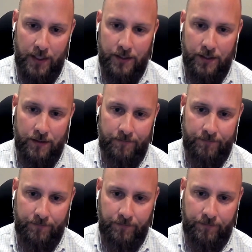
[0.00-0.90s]
you.
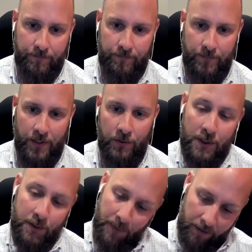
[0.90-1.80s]

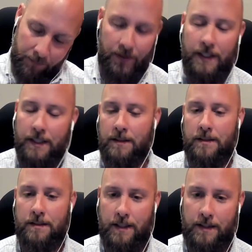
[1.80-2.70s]
Respectfully
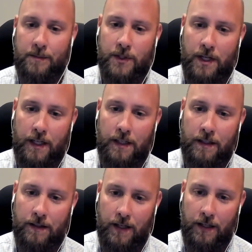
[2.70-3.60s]
set them straight,
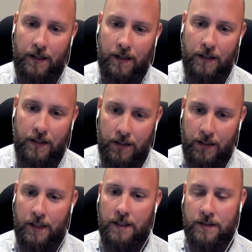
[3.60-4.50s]
right?
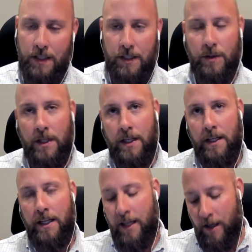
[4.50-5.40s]
So
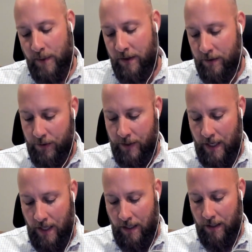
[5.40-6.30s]
he helped me through
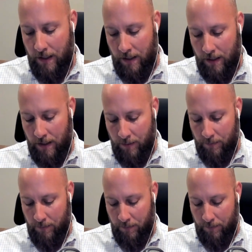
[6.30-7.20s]
that.
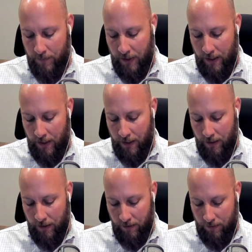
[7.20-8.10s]

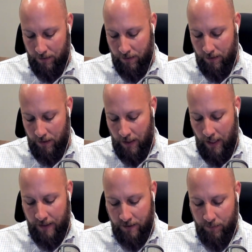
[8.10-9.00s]
And I
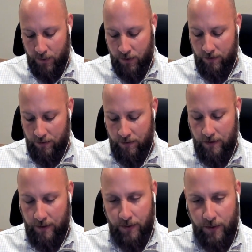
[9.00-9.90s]
had some
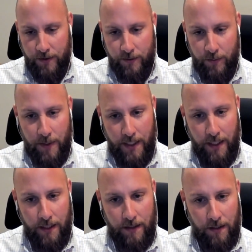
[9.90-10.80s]
difficulties with my
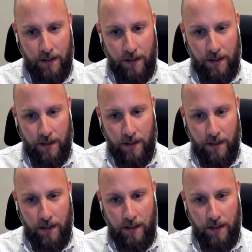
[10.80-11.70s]
dad.
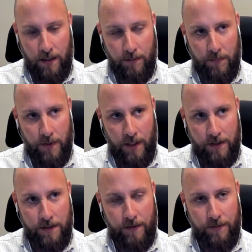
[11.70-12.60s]
I would
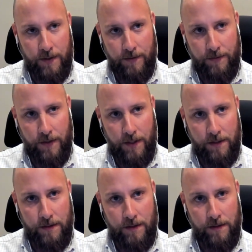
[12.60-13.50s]
say for the
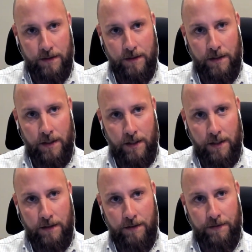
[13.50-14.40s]
first
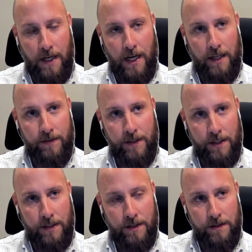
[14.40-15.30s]
5
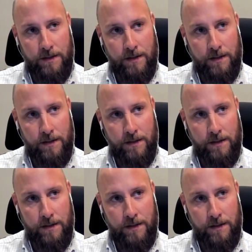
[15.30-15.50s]
years,